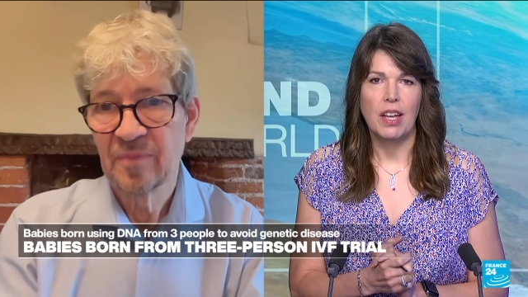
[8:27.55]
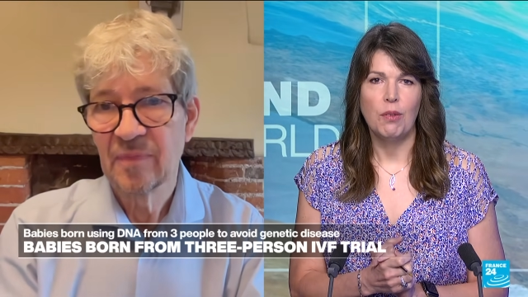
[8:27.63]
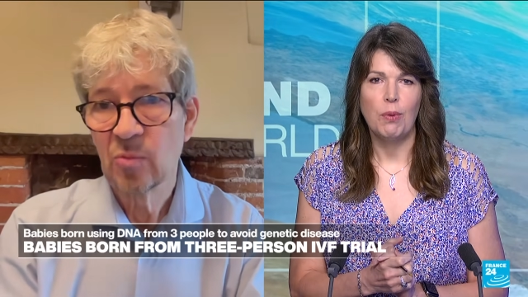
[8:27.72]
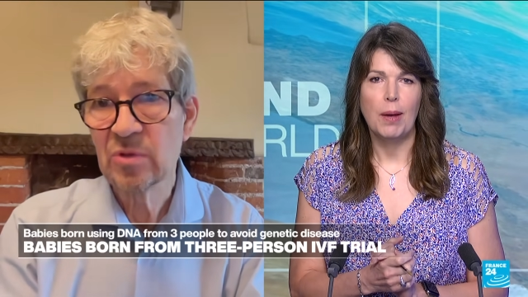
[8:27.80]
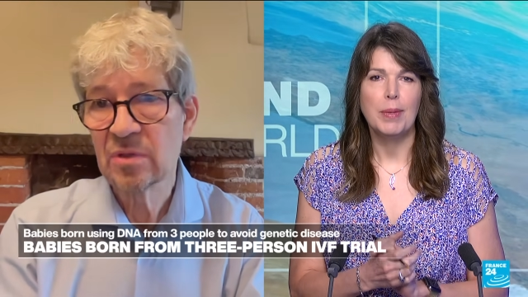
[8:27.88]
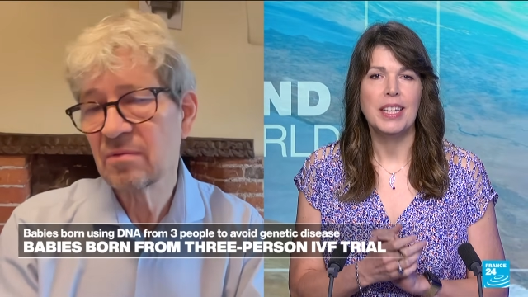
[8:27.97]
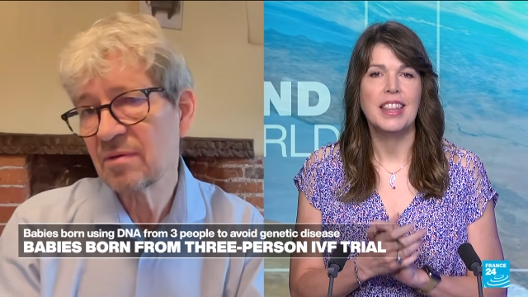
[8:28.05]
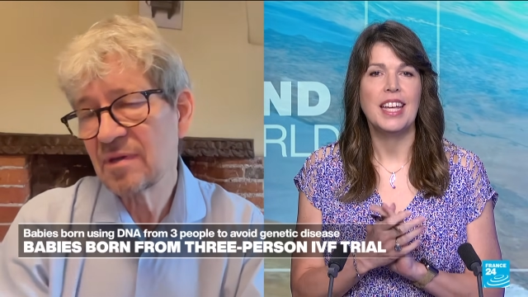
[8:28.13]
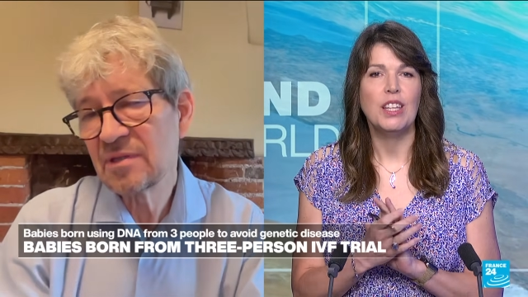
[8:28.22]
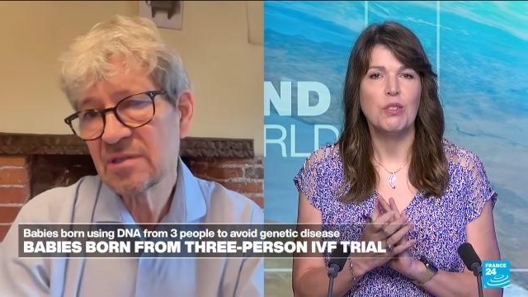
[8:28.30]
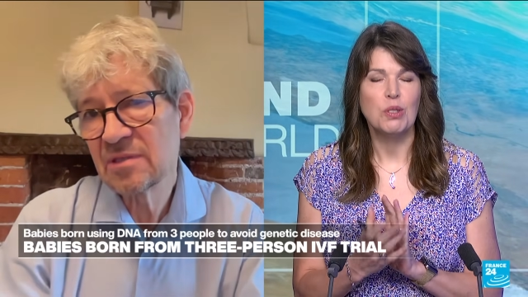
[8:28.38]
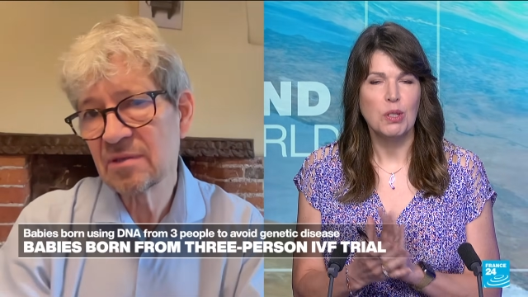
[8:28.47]
Speaker 1: Uh, Robin,
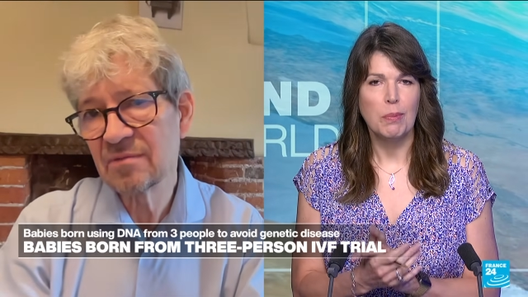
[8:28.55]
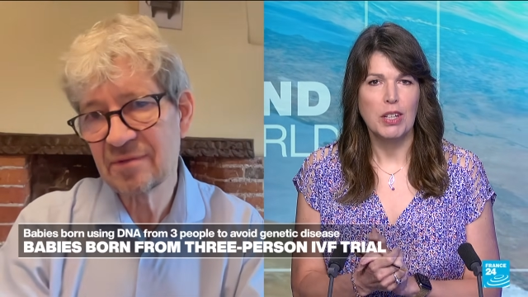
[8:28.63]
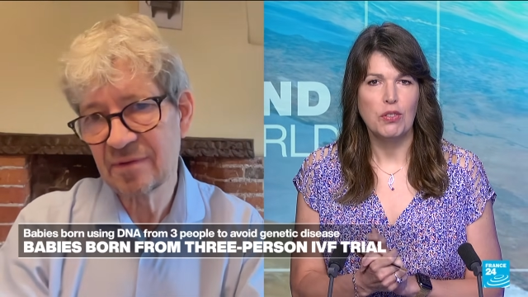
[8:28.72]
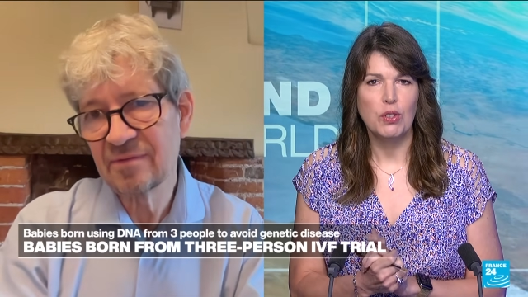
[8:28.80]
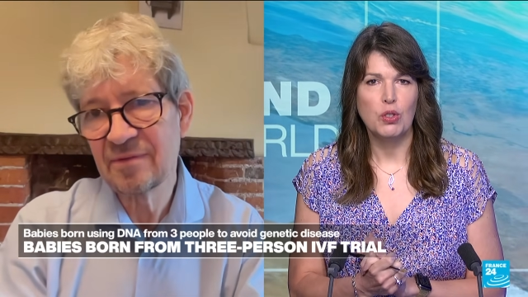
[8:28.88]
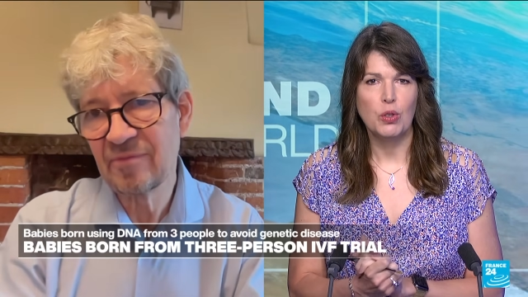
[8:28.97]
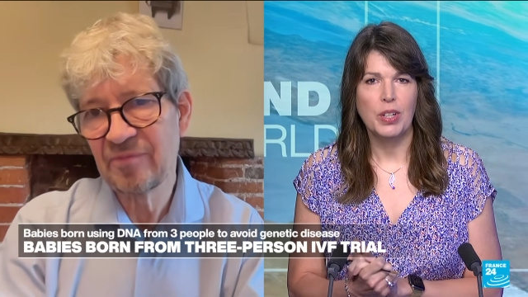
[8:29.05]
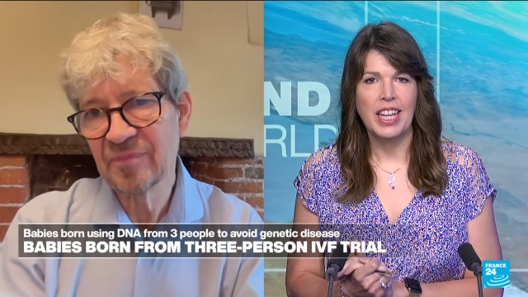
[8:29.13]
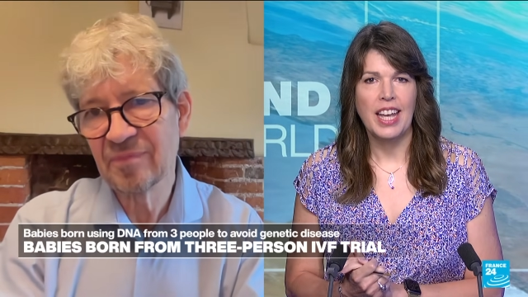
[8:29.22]
thank you so much for joining